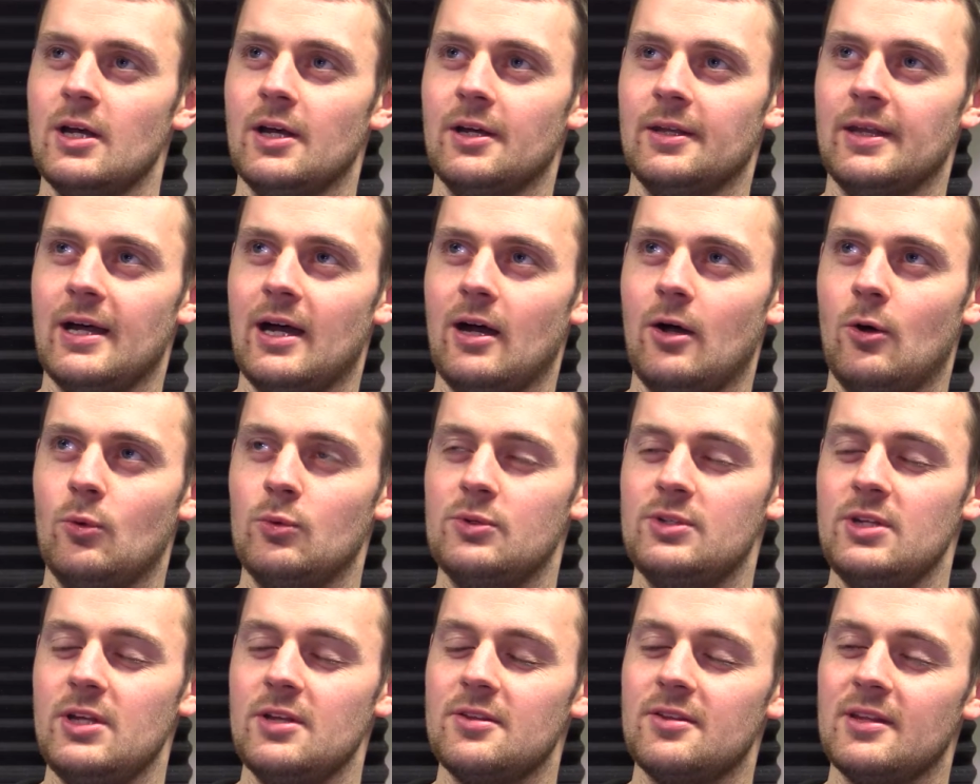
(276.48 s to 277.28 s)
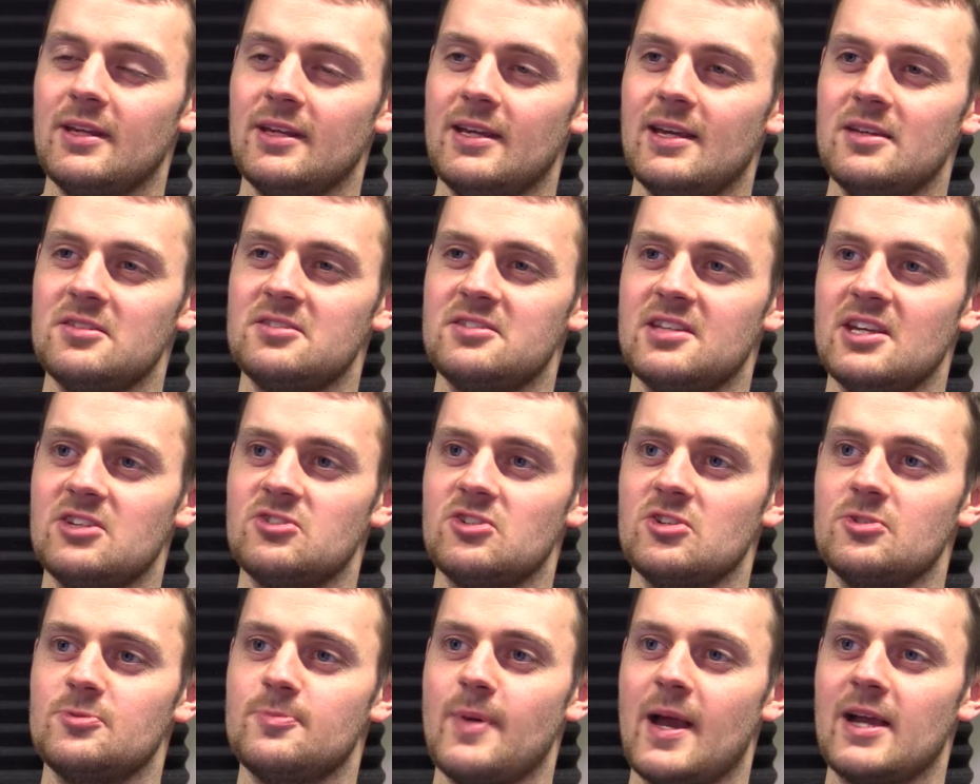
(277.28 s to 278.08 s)
Now, do you think it's
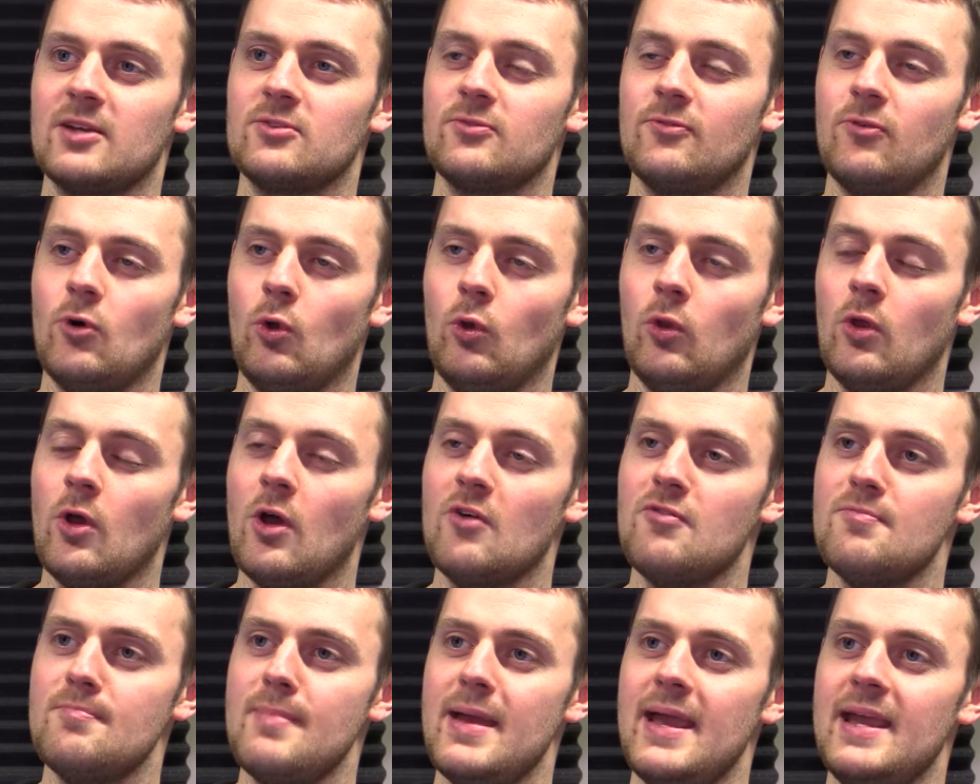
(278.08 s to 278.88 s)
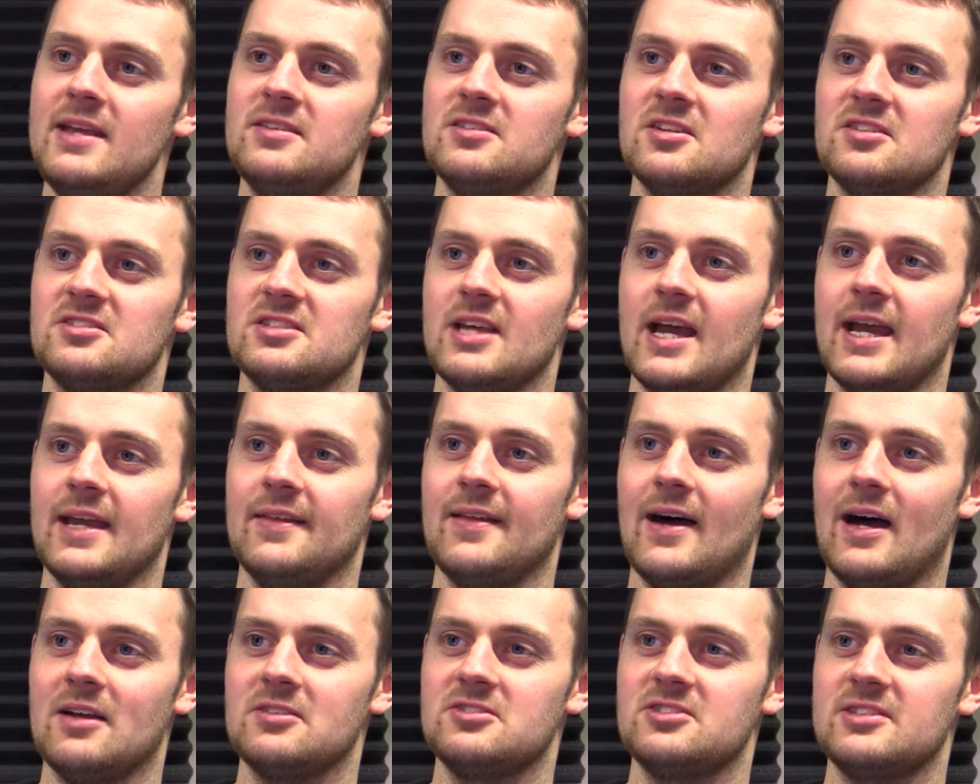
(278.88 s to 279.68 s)
disrespectful of me to say
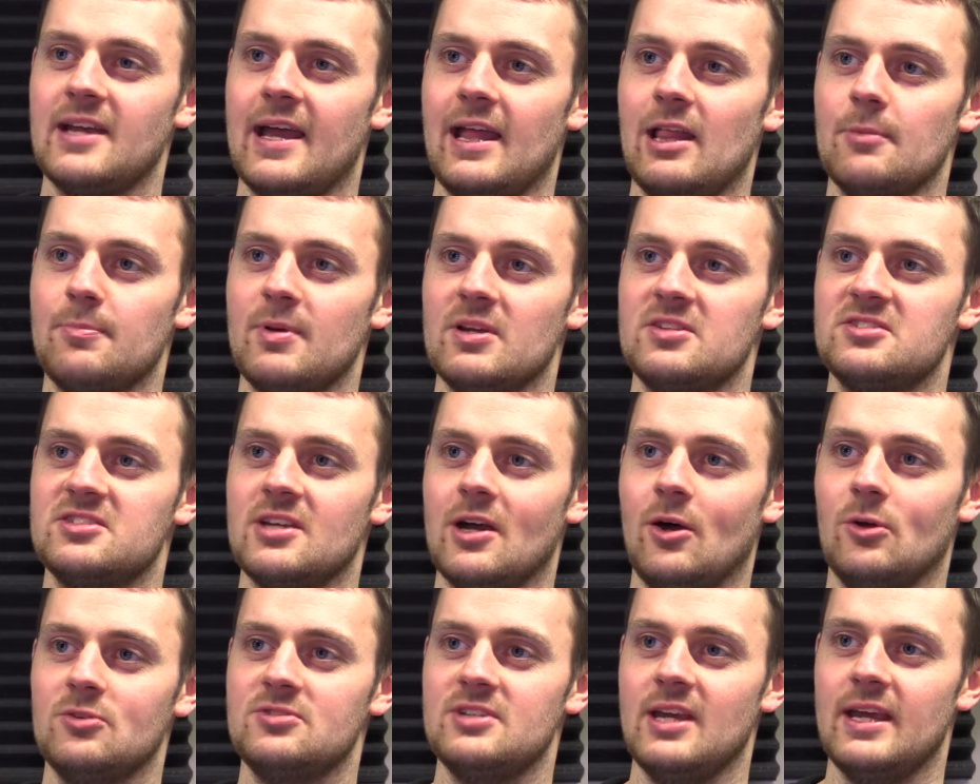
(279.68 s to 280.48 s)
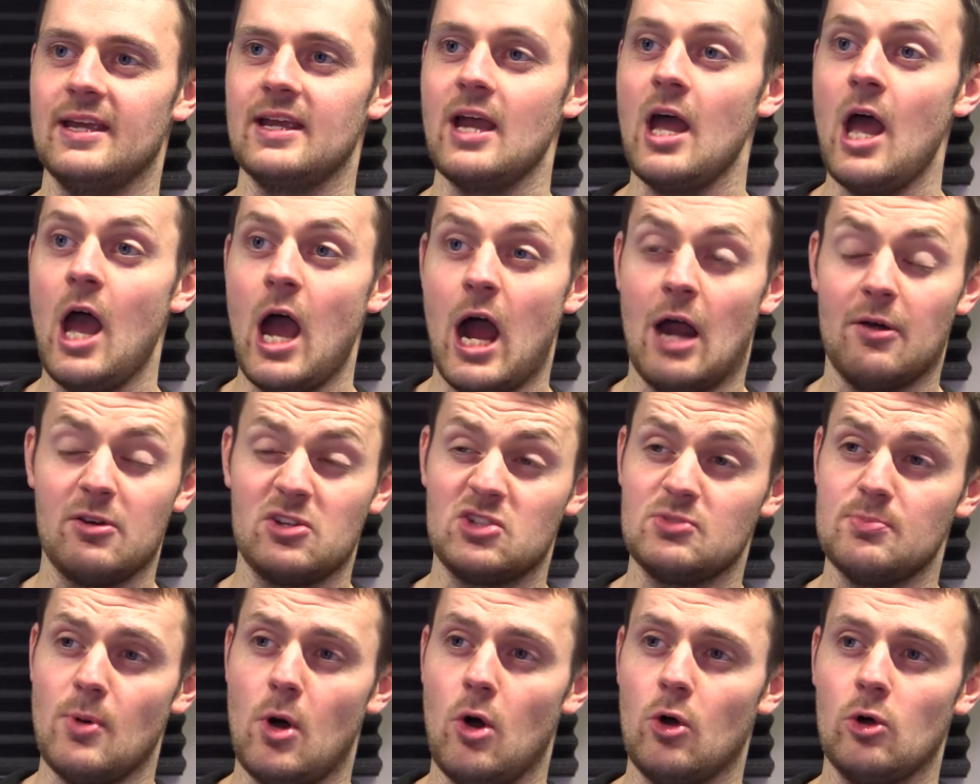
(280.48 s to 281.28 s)
that Stalybridge Celtic are a
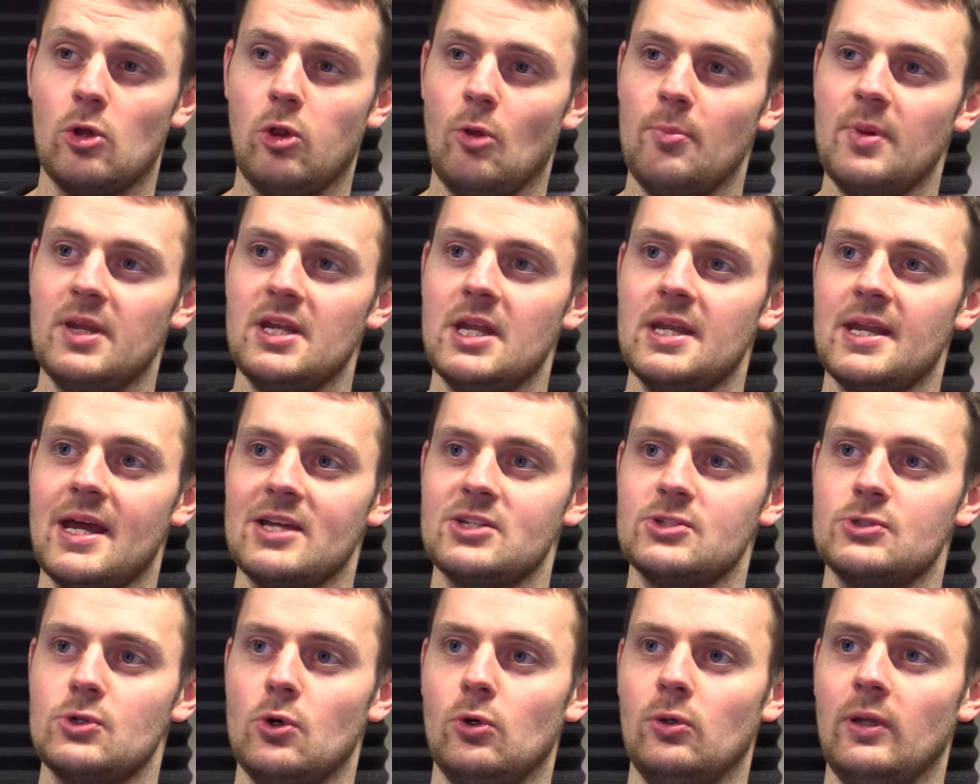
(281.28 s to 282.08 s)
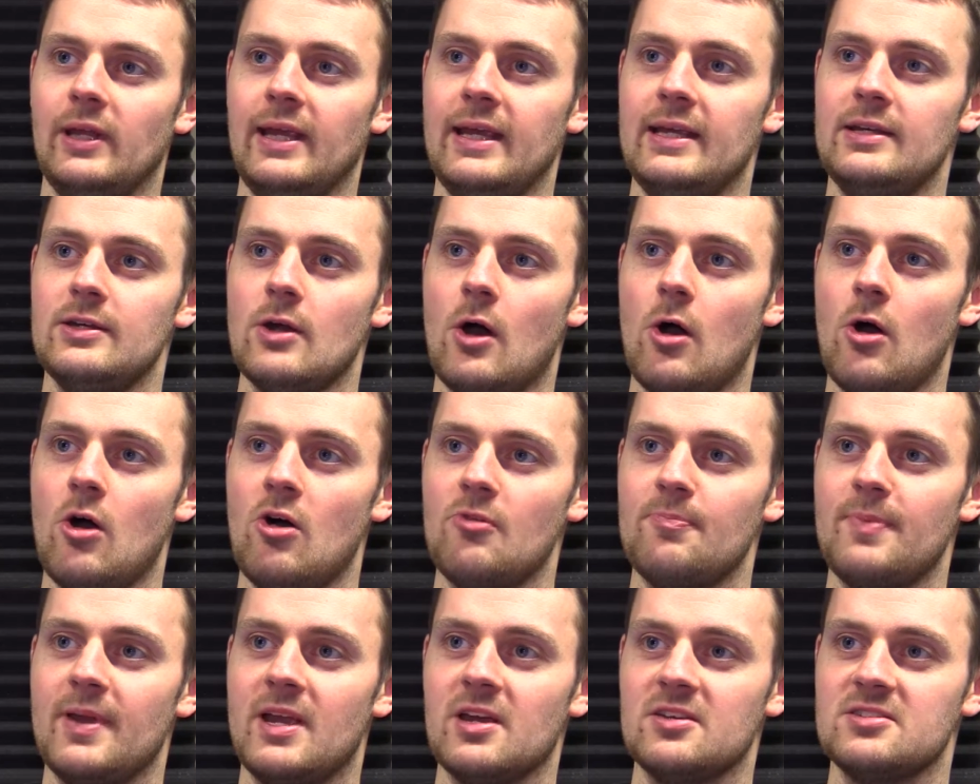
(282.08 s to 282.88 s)
small club in the National League
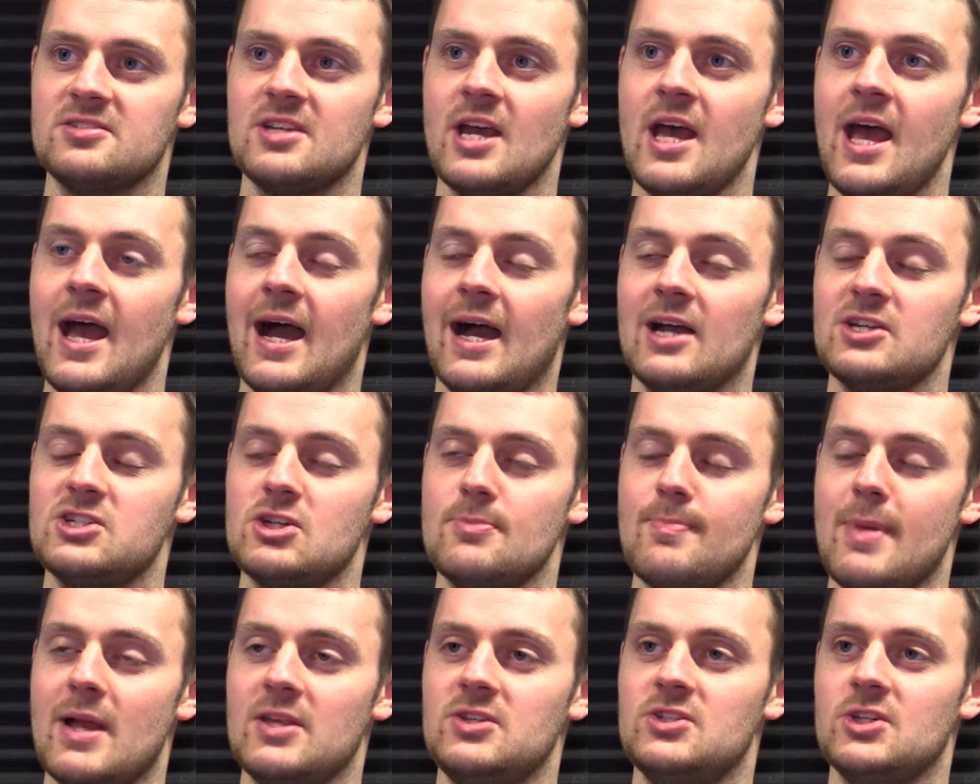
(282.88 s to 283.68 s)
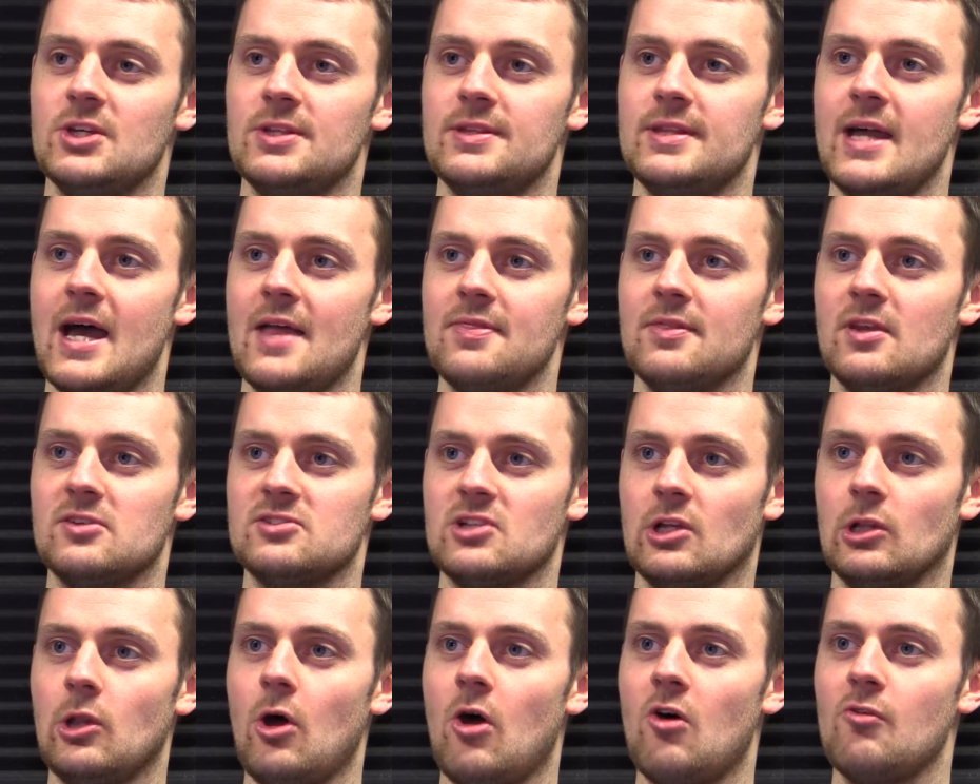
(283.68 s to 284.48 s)
North? Because, as you mentioned then, there's
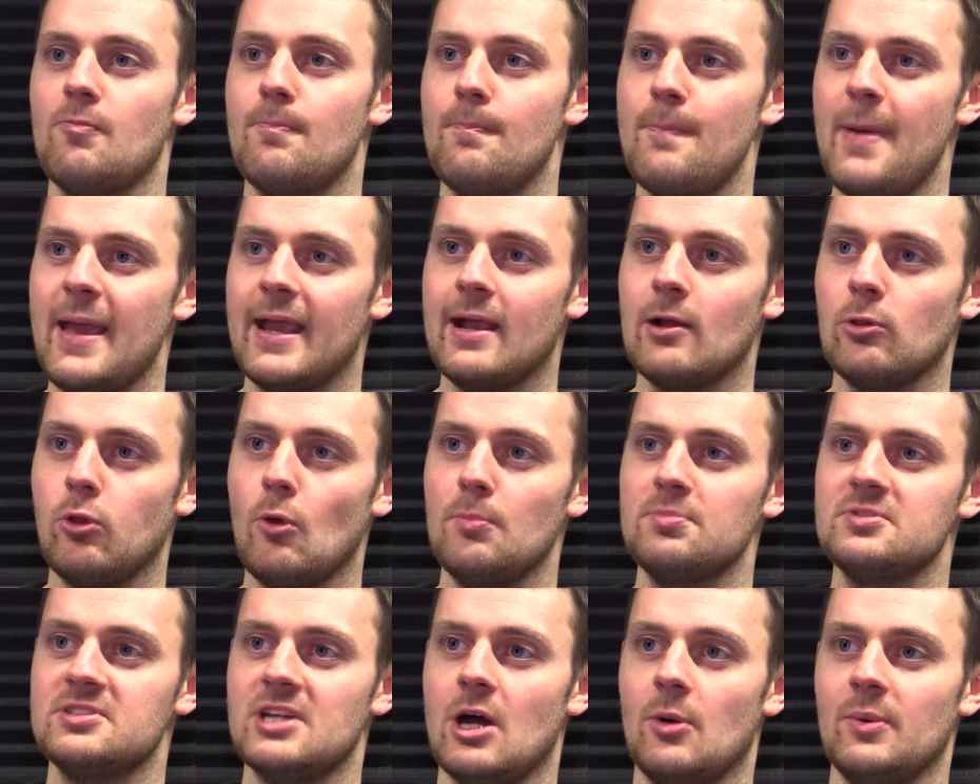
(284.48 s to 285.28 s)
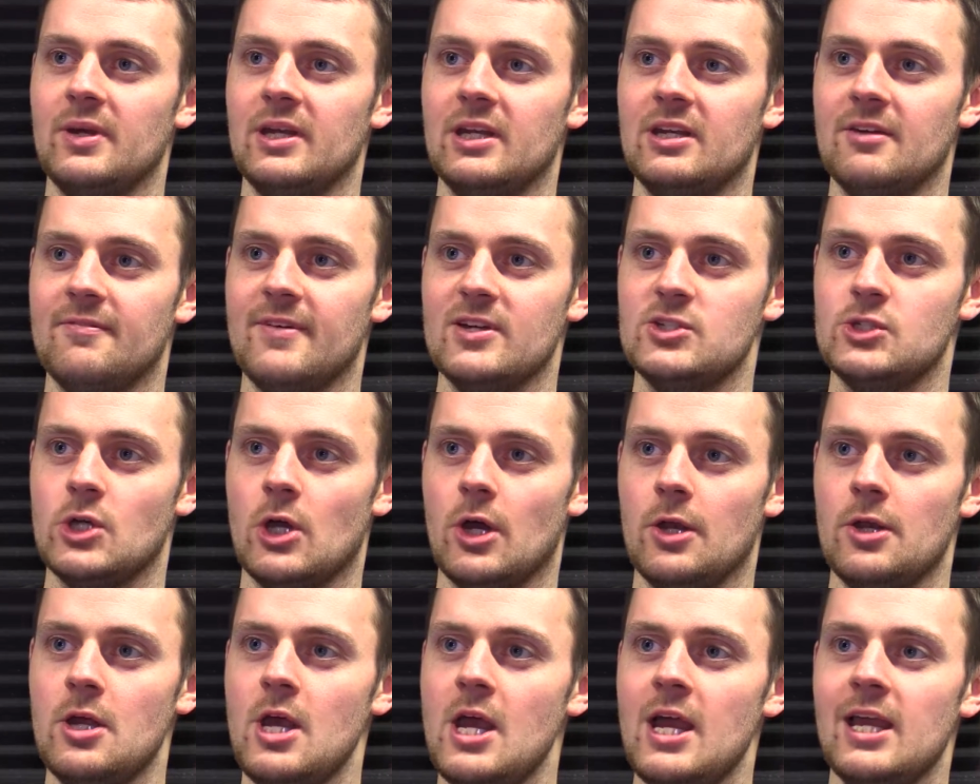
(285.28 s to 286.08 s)
a lot of big clubs now in the division.